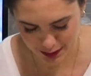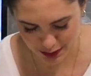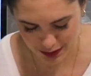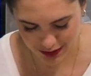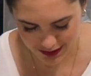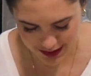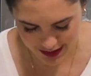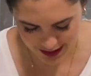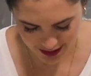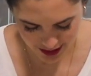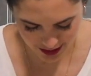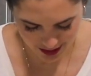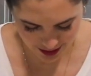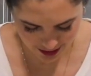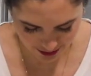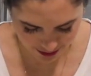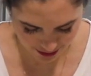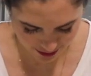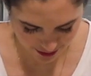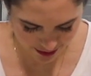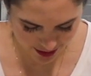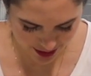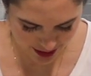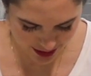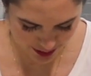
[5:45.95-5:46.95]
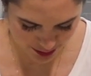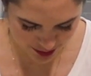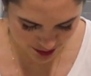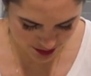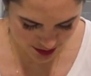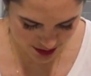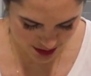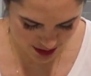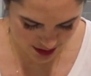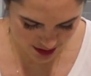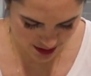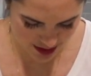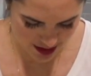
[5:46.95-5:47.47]
smells incredible
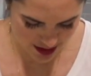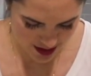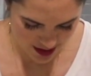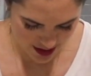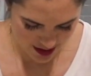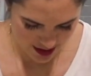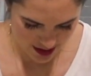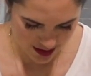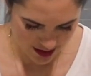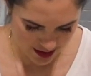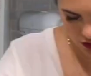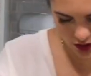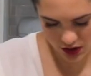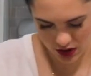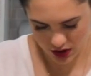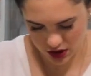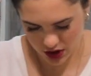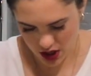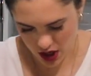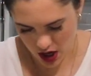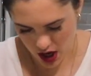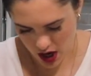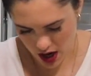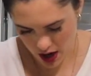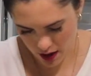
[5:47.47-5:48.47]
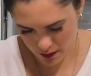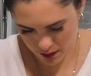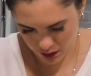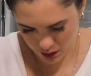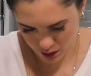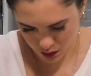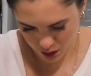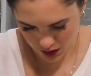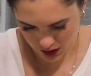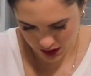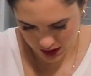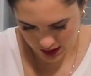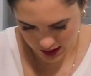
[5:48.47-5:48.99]
too. The
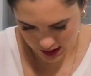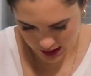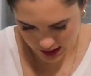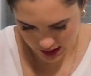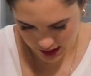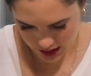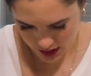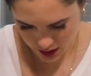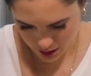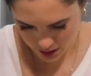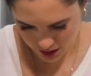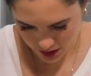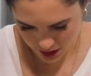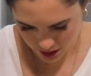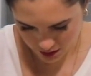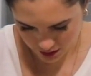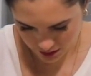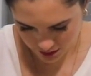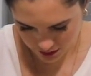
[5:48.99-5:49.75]
top with a little bit of